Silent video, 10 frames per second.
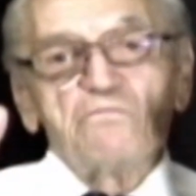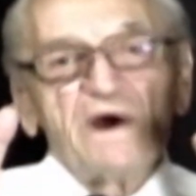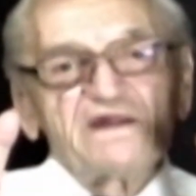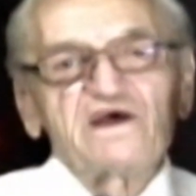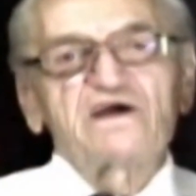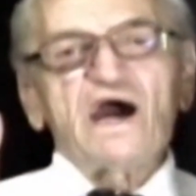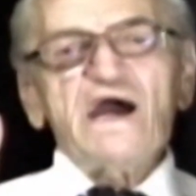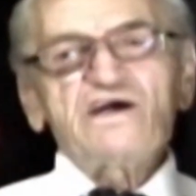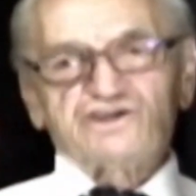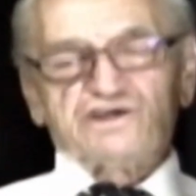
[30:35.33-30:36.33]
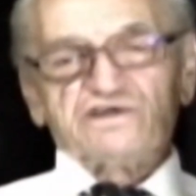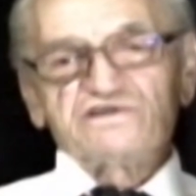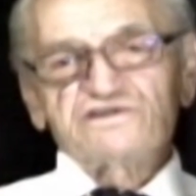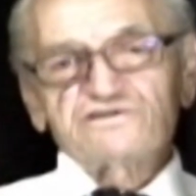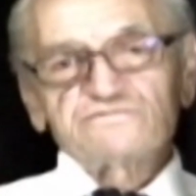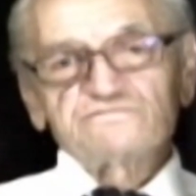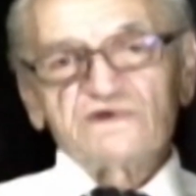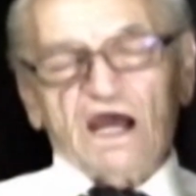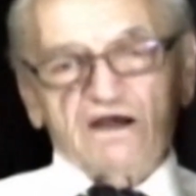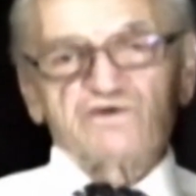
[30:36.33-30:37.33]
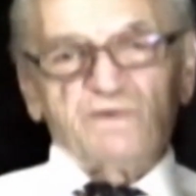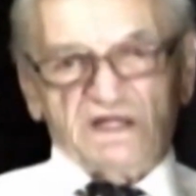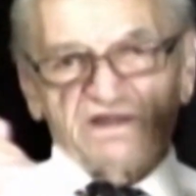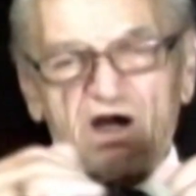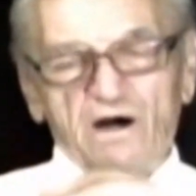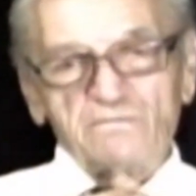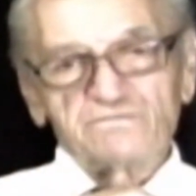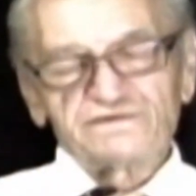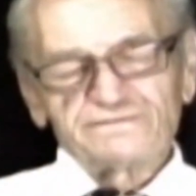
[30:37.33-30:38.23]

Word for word: medications has been done.